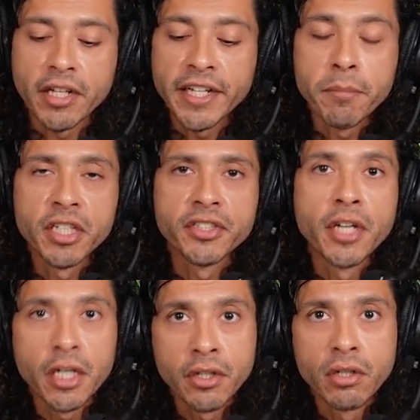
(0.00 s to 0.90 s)
I'm not going to get
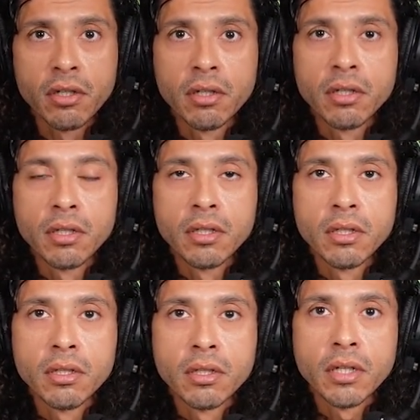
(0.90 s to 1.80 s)
much done.
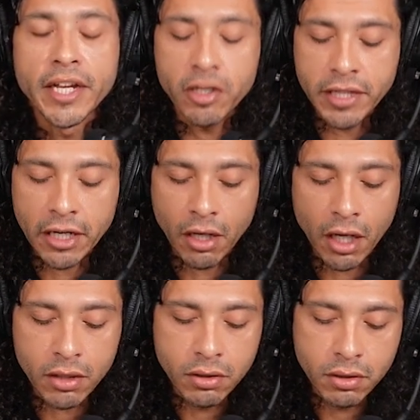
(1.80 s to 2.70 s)
I hear
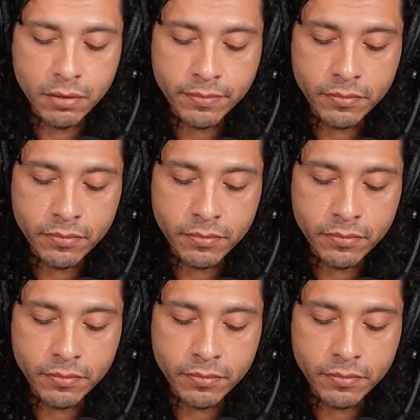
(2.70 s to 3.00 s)
that a lot.